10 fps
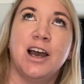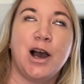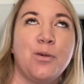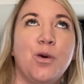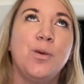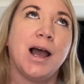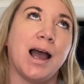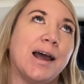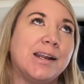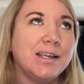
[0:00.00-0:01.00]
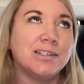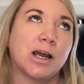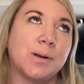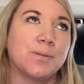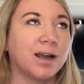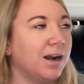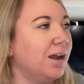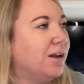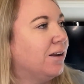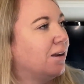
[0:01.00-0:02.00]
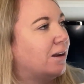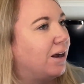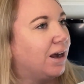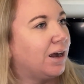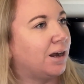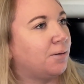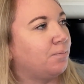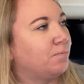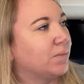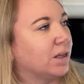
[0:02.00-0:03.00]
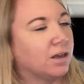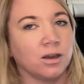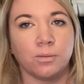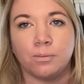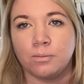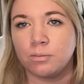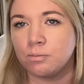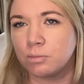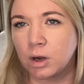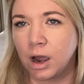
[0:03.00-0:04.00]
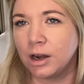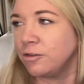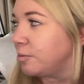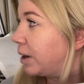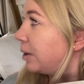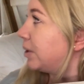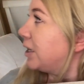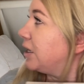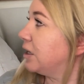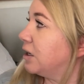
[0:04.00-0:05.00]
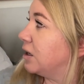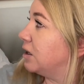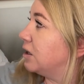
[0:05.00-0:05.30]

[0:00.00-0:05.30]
A warmer honey type color, kind of maybe